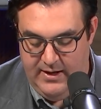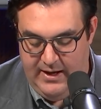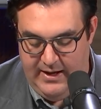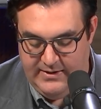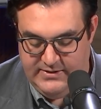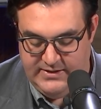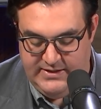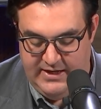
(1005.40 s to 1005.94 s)

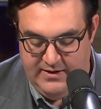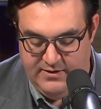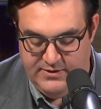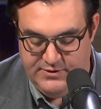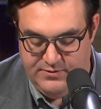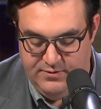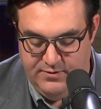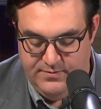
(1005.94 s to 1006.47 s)
as a
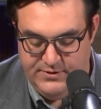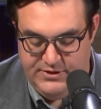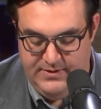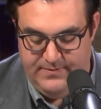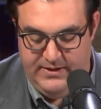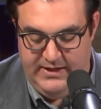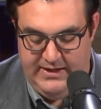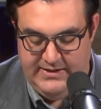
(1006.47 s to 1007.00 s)
terrorist group,
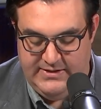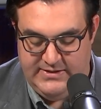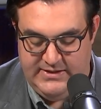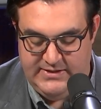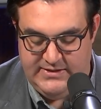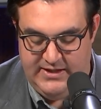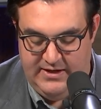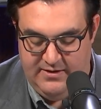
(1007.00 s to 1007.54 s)
Shibli
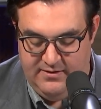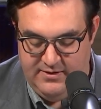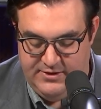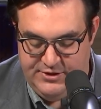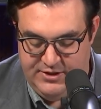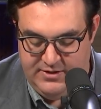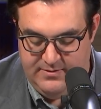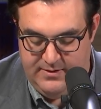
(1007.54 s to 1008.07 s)
insists they are a
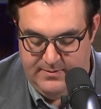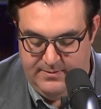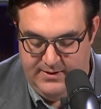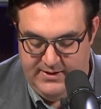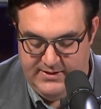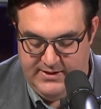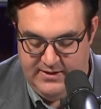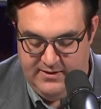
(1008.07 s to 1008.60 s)
legitimate
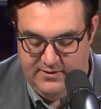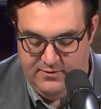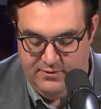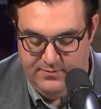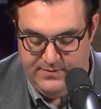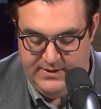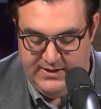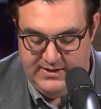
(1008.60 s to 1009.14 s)
military
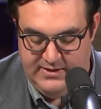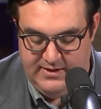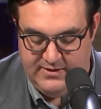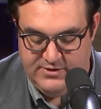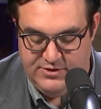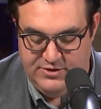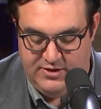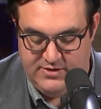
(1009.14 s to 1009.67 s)
group that
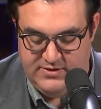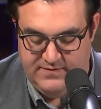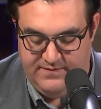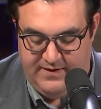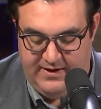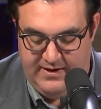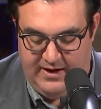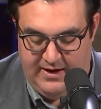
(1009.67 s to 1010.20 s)
conducts
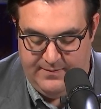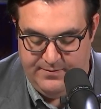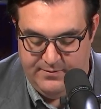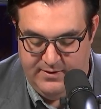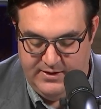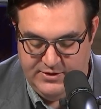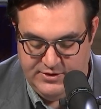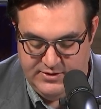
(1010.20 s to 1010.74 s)
justified
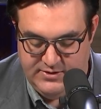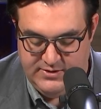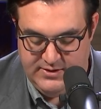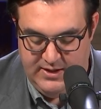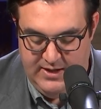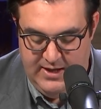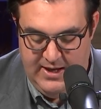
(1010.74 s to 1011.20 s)
operations.